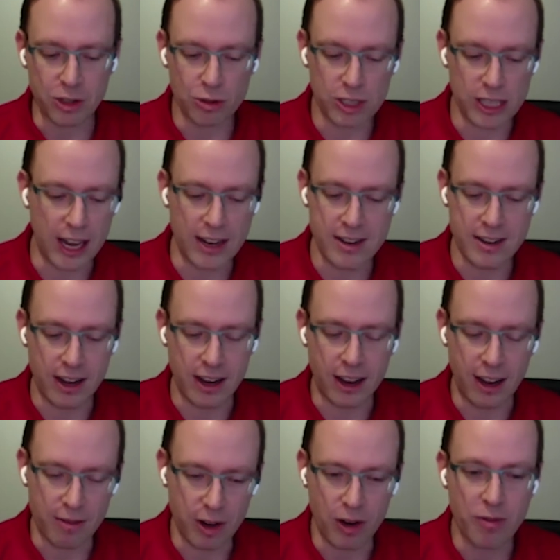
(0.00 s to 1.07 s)
you said,
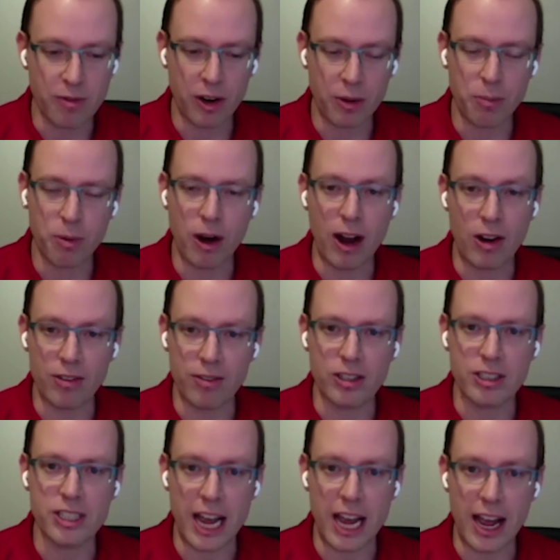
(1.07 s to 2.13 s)
very, very proud of our
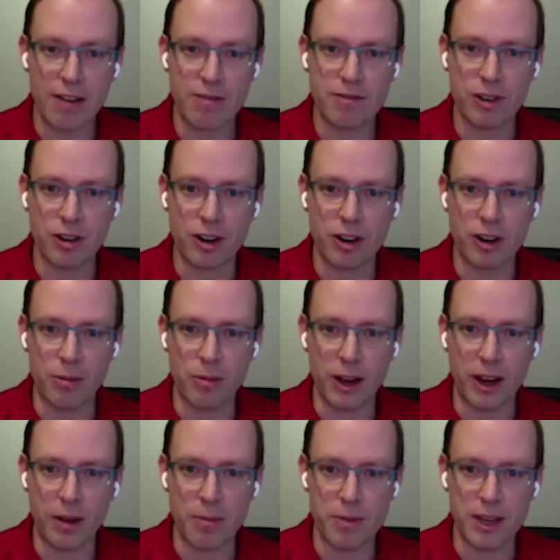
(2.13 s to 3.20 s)
staff for
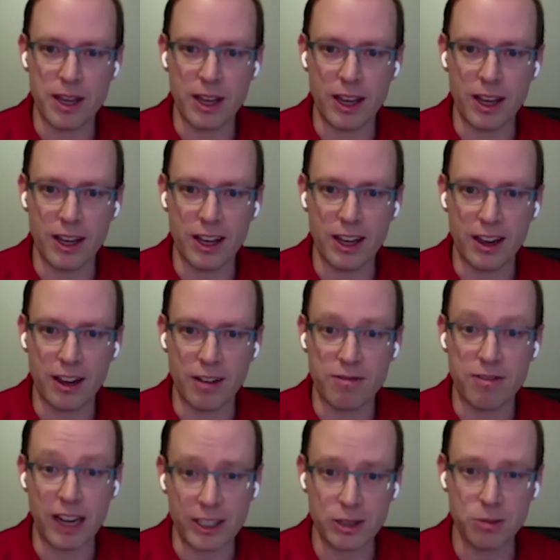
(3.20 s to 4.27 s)
being
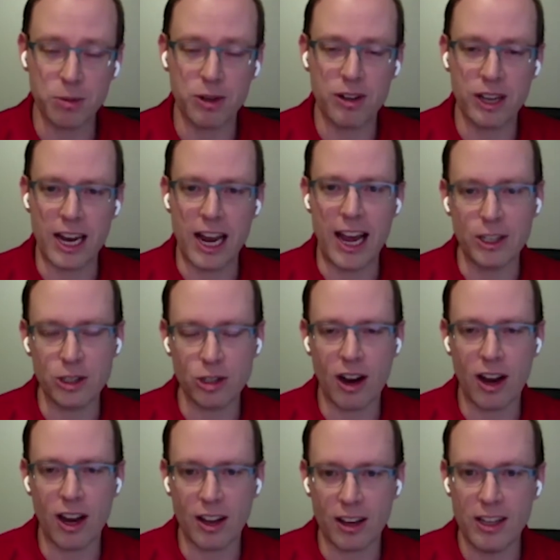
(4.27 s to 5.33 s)
flexible and
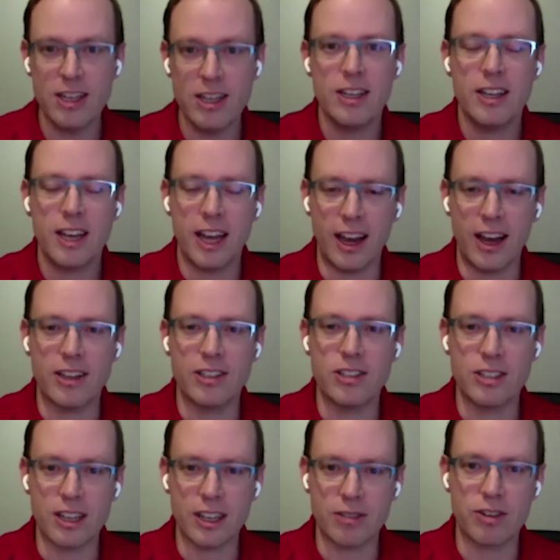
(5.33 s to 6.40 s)
agile to
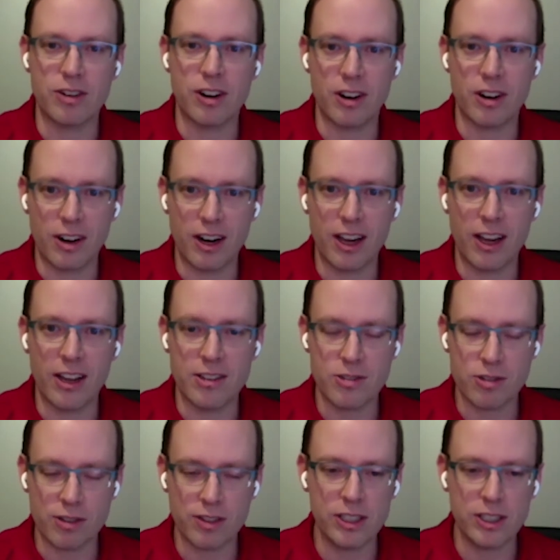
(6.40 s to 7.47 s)
deliver
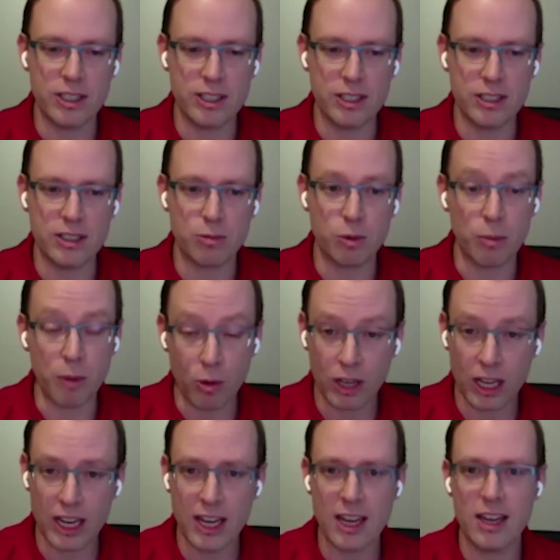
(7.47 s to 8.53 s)
services
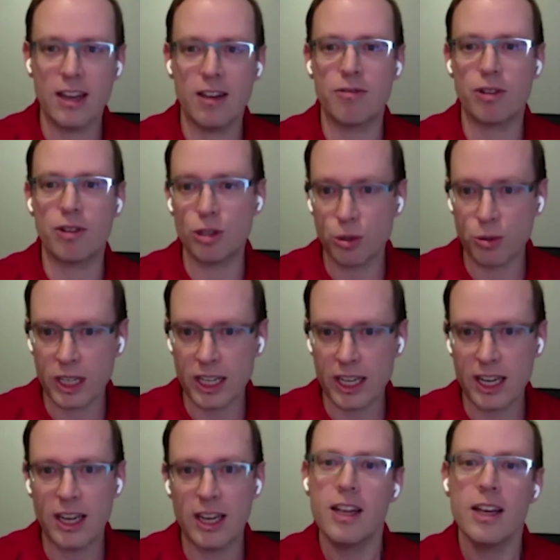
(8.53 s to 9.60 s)
remotely,
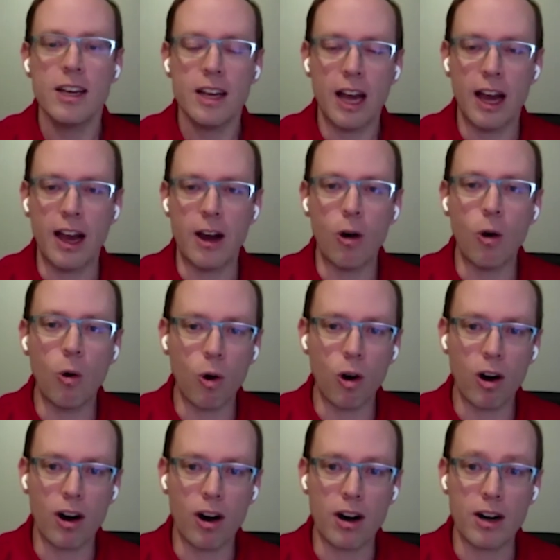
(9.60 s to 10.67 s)
virtually,
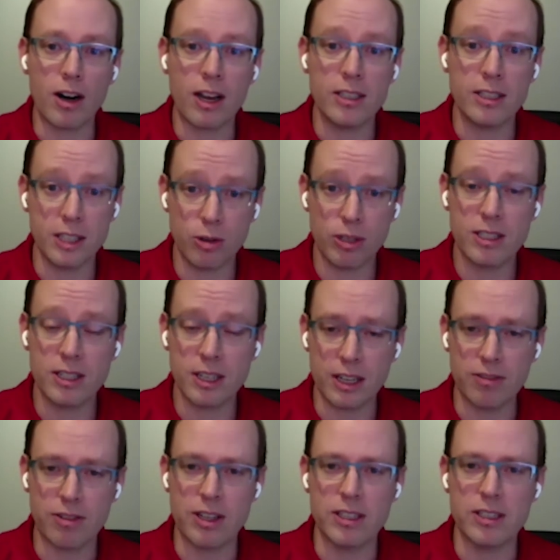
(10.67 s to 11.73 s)
or continuing to
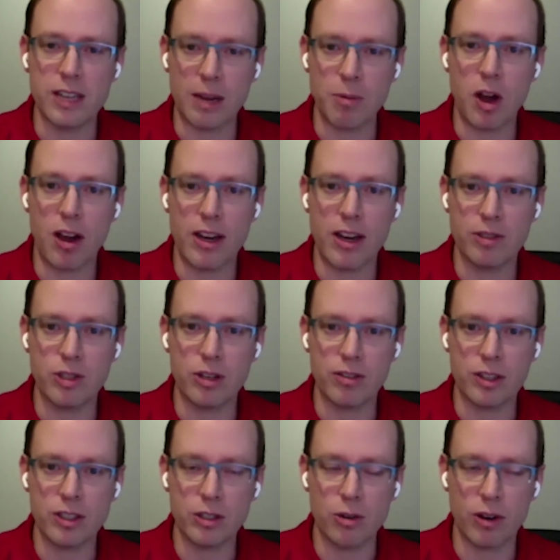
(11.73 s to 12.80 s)
deliver the same kind of
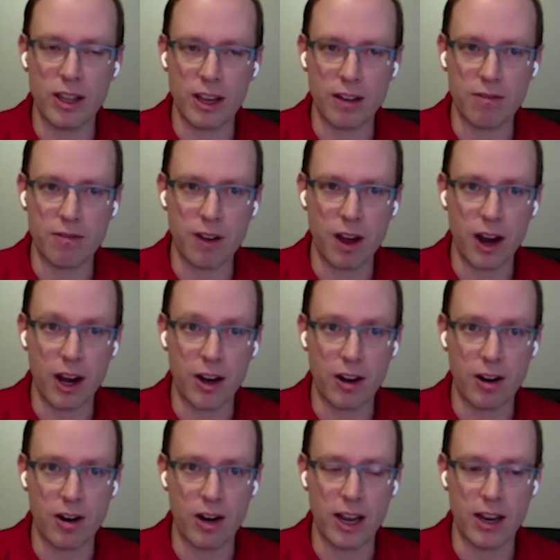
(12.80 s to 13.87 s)
service. I think of
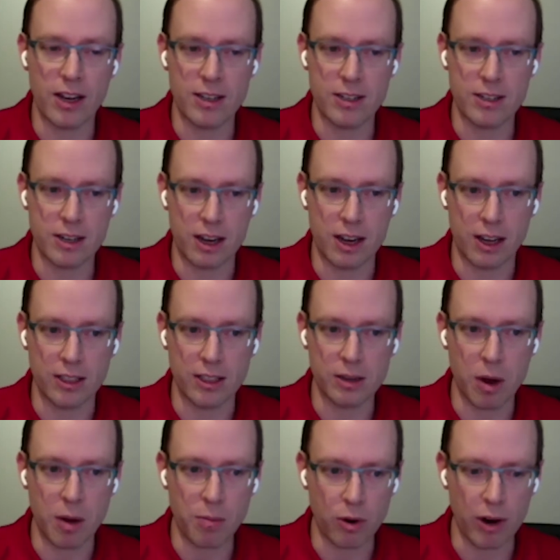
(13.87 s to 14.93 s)
fire and some
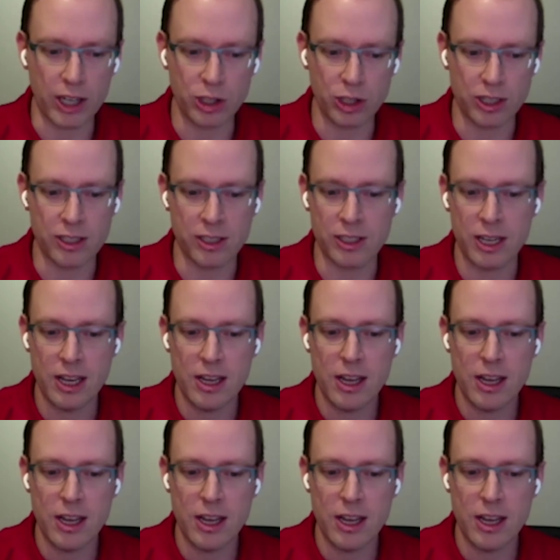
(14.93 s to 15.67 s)
operations,